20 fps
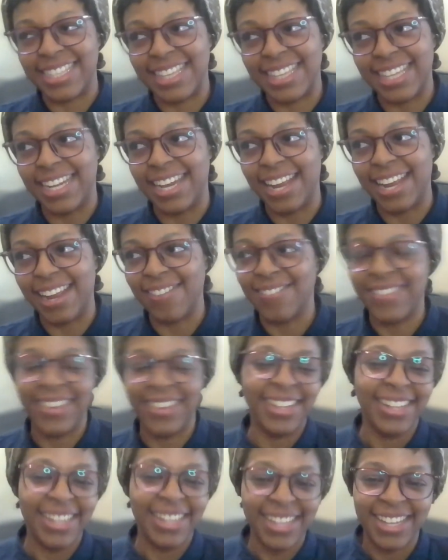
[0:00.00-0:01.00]
in the name.
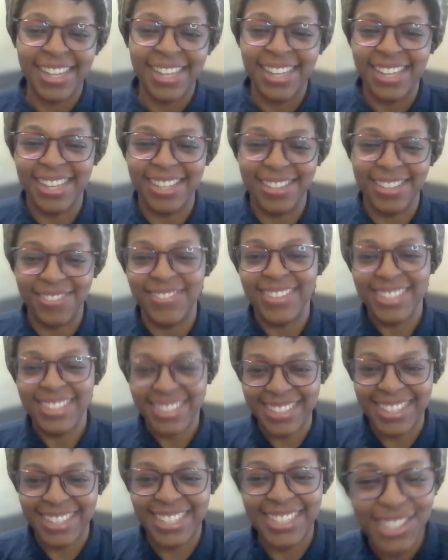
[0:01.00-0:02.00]

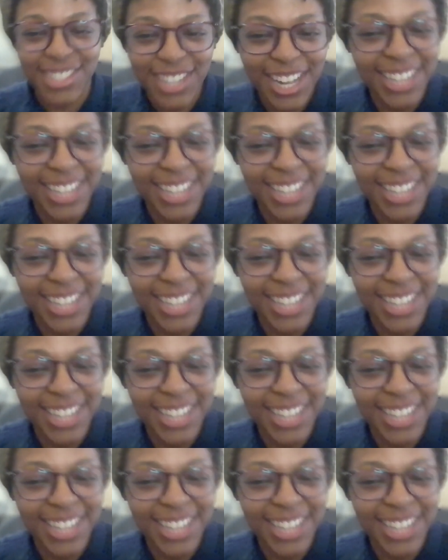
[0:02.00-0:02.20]
So the